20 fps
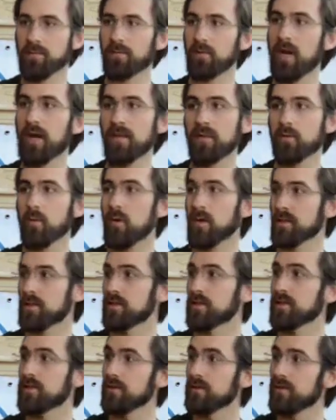Brian
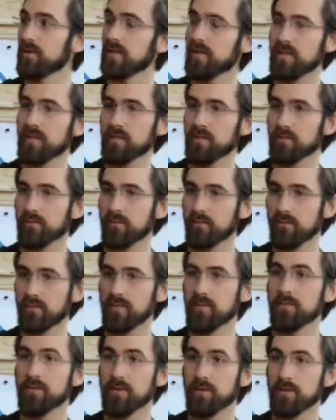wants to do in his rural
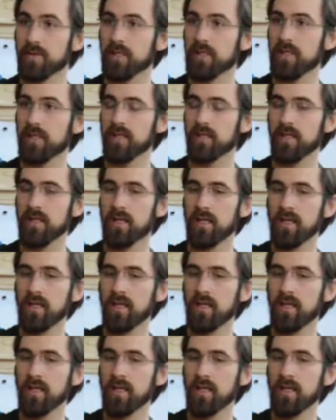community